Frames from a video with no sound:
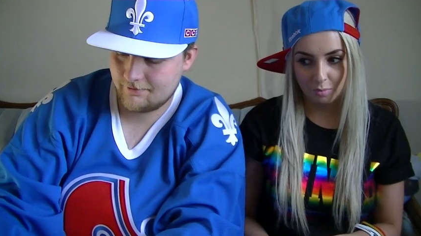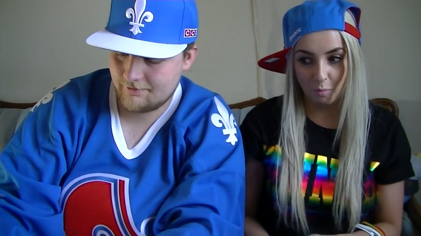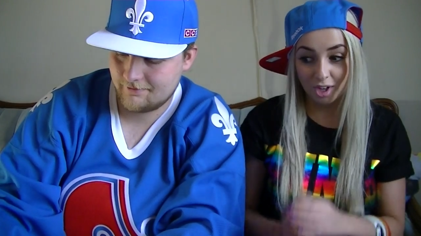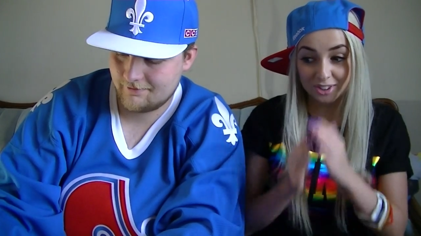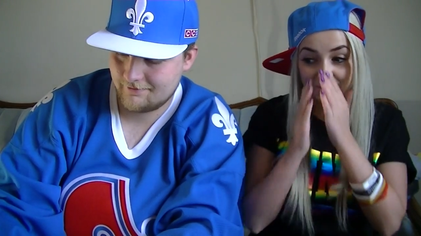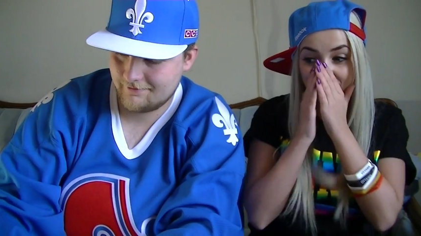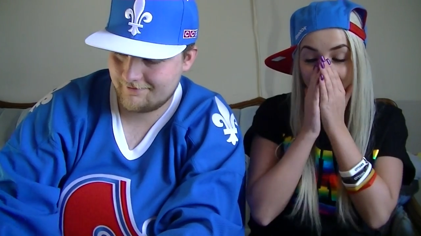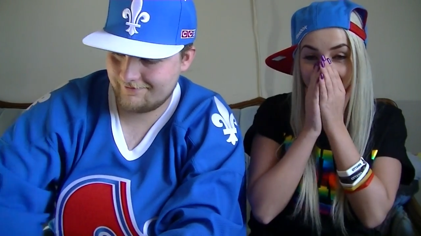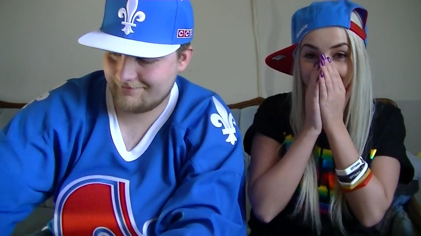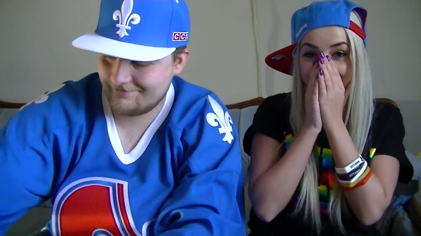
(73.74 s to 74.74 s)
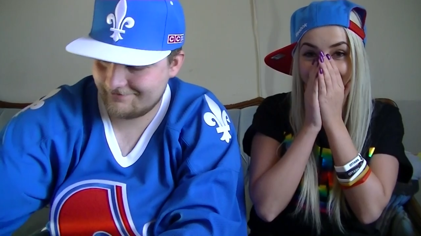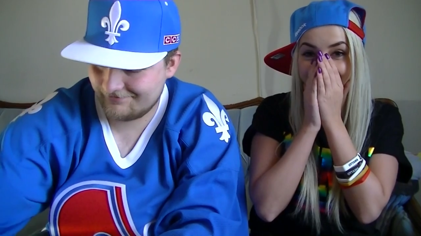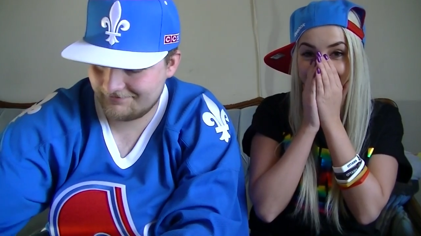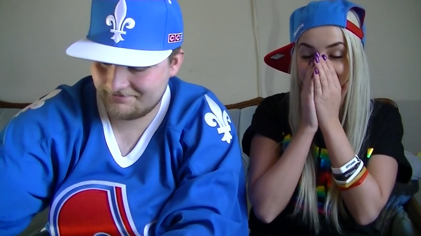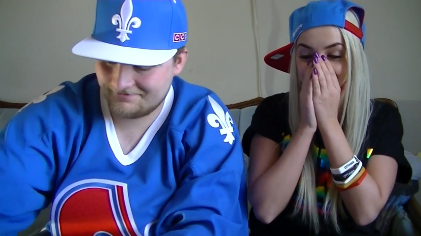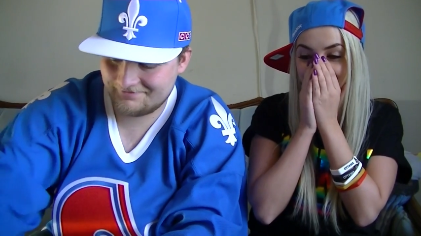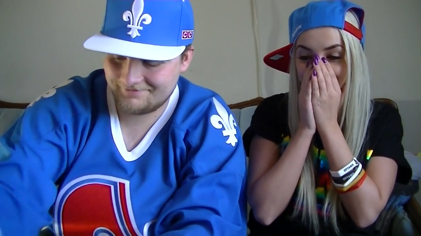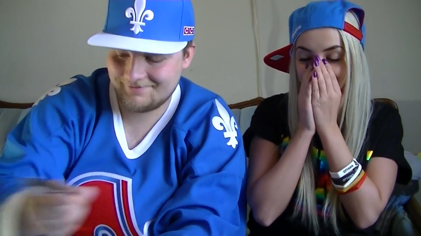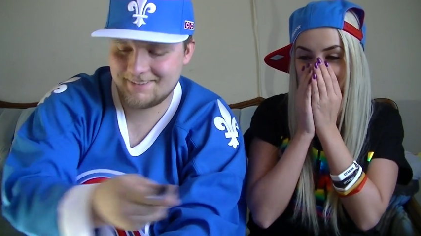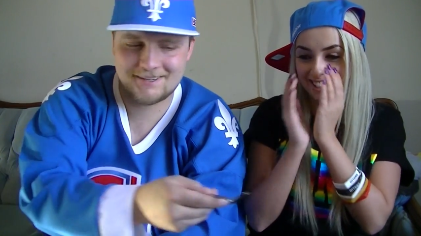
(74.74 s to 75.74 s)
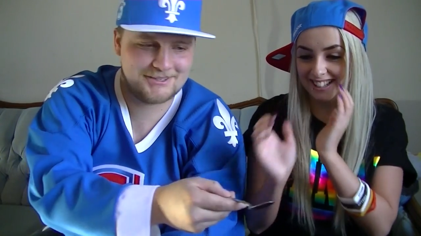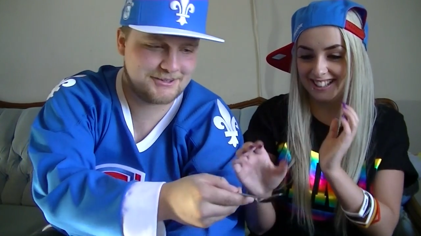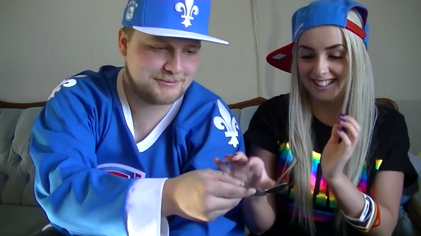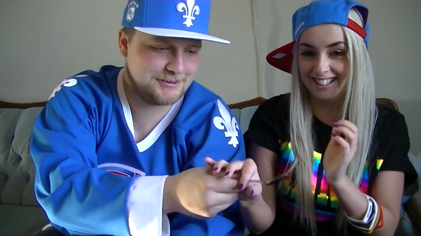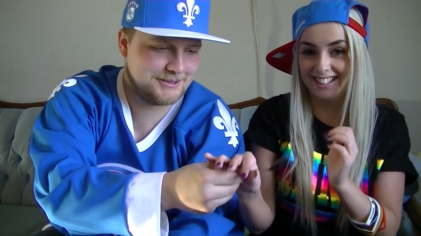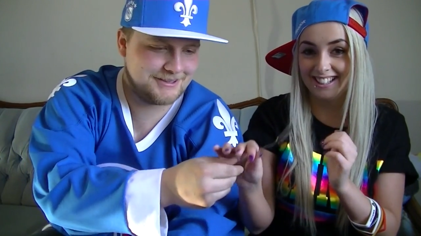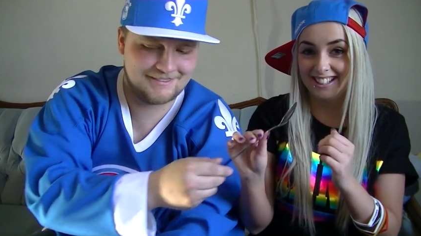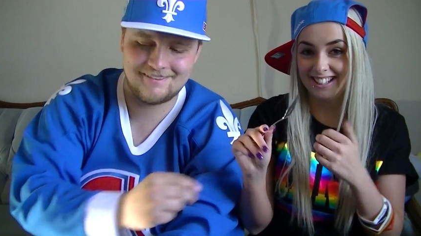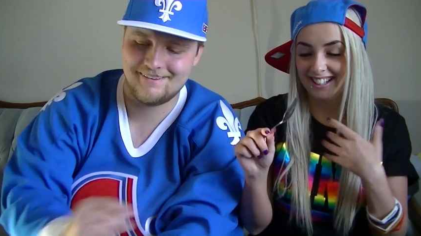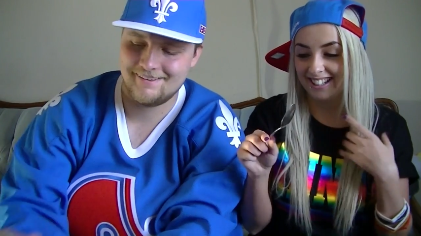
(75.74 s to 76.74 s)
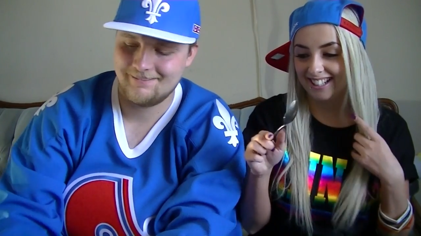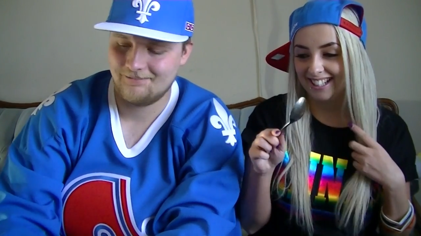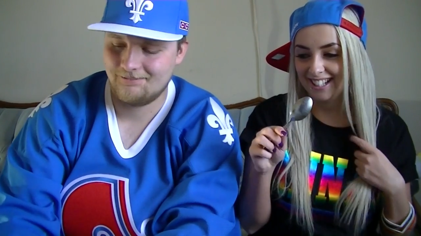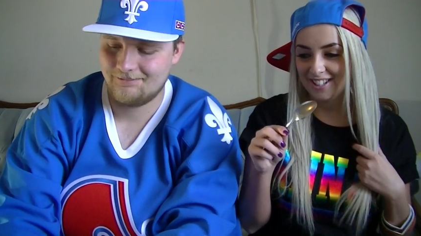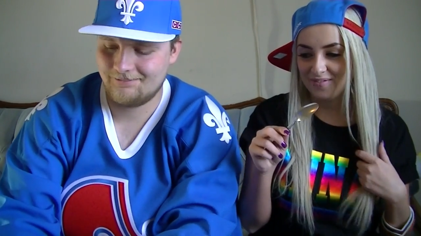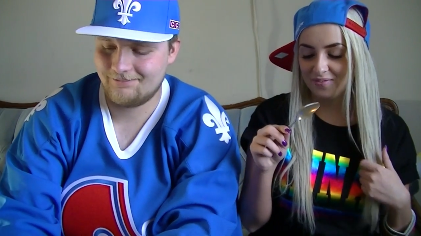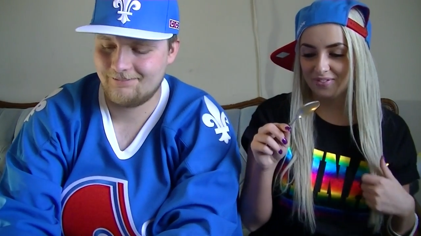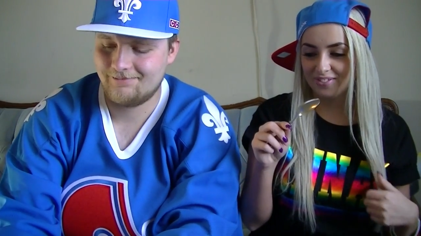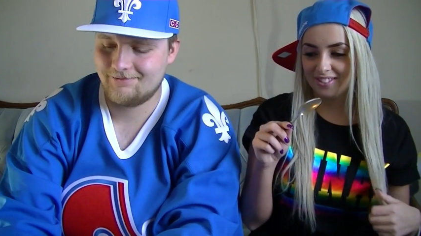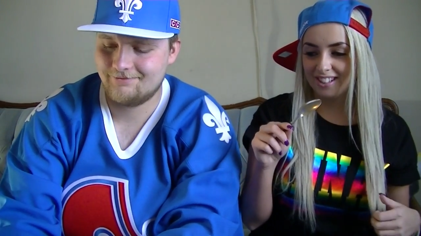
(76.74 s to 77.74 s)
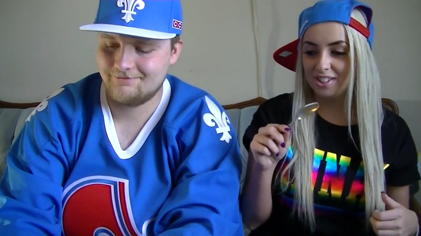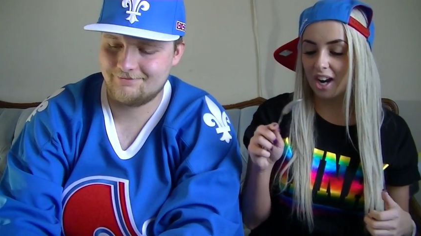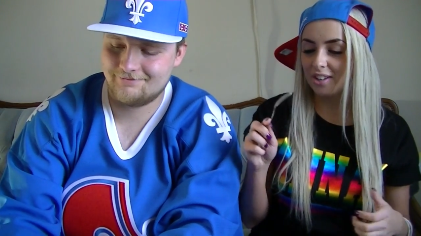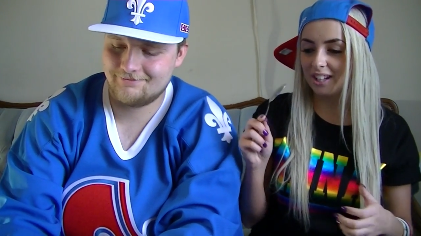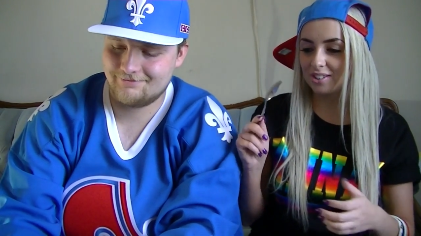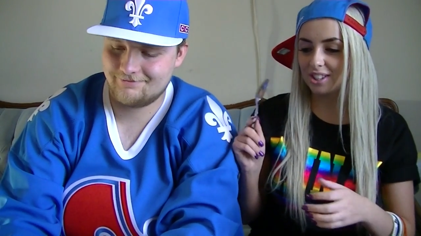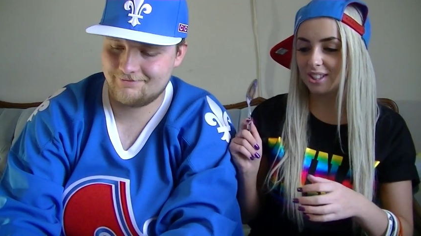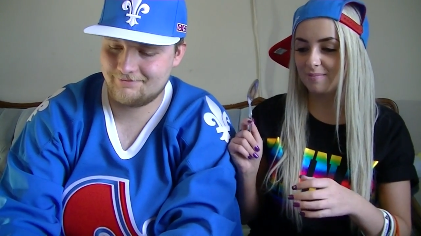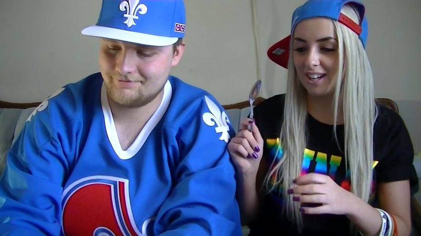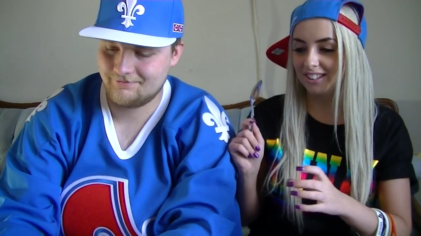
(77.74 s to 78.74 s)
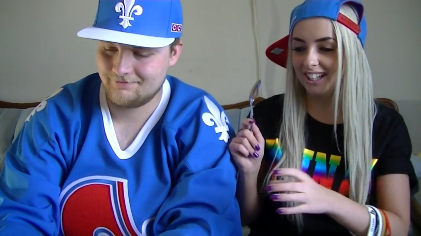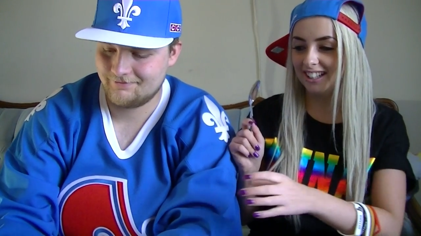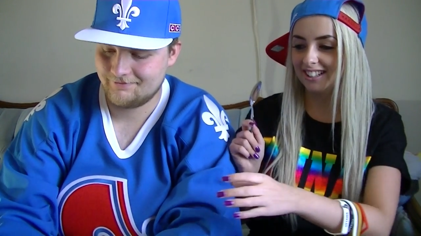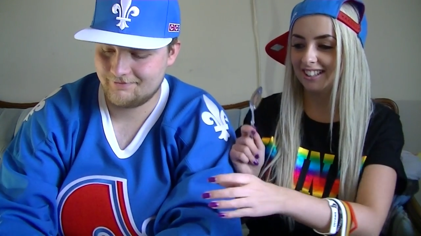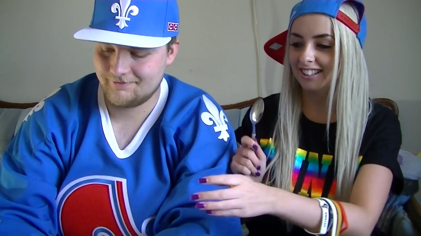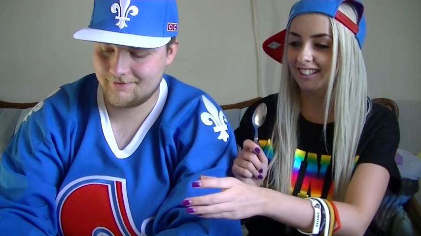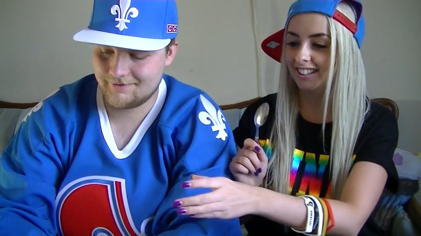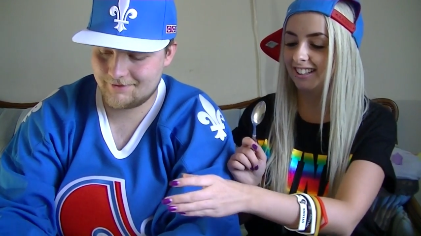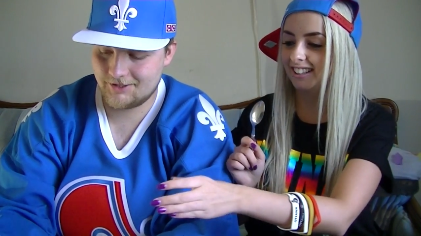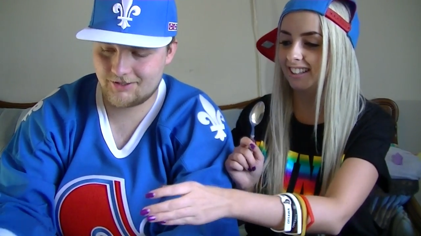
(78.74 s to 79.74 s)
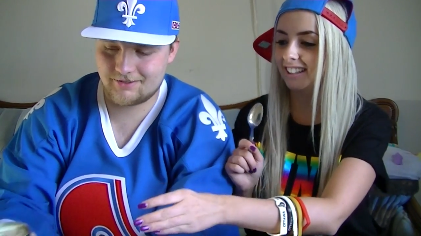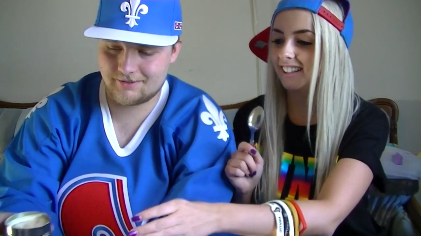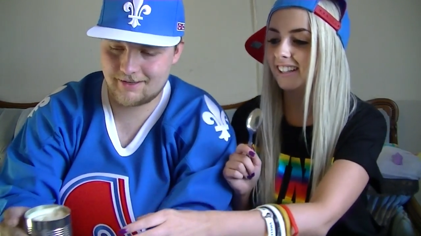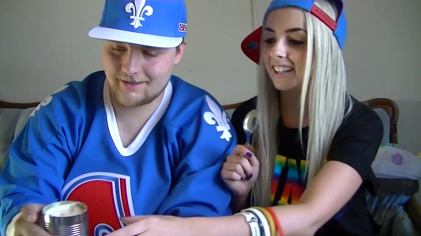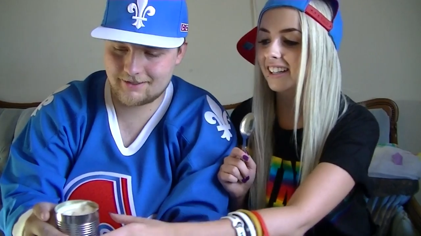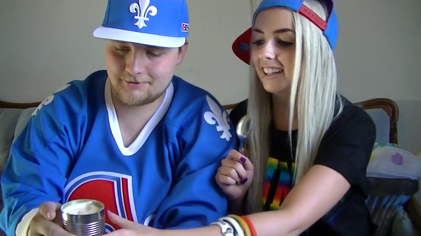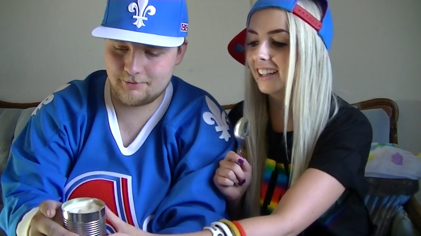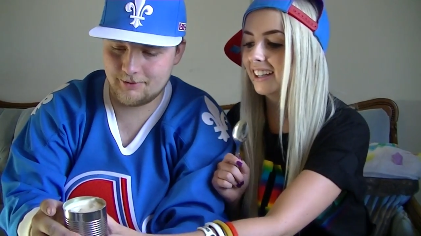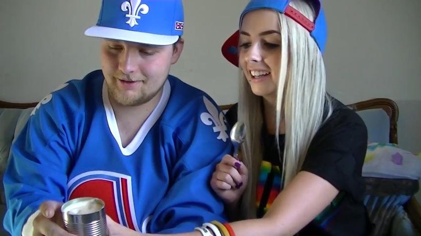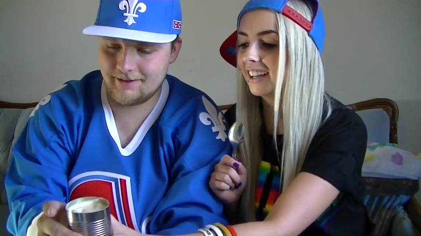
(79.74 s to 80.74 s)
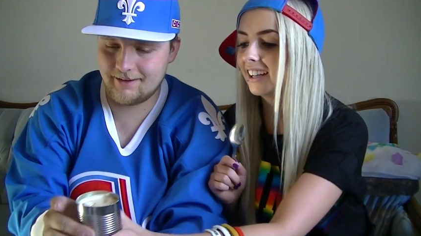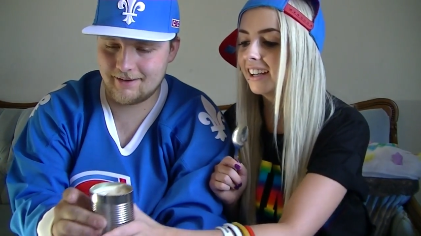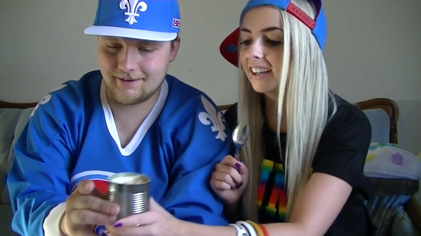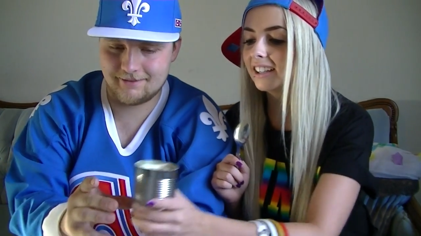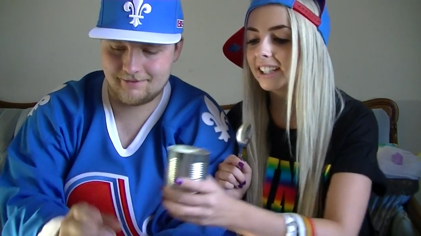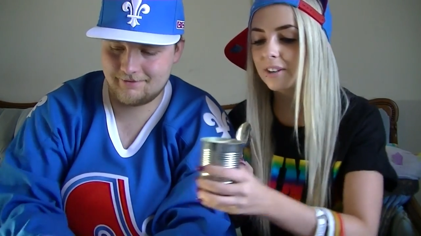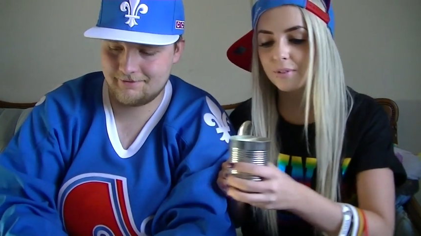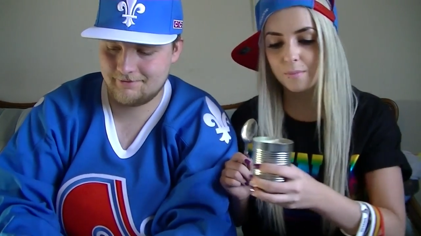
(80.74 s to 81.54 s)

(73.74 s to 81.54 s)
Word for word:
Speaker 1: What the heck is that?
Speaker 2: Here's your spoon.
Speaker 1: Are you allowed to smell it?
Speaker 2: Just take a spoon and eat it.
Speaker 1: Okay, from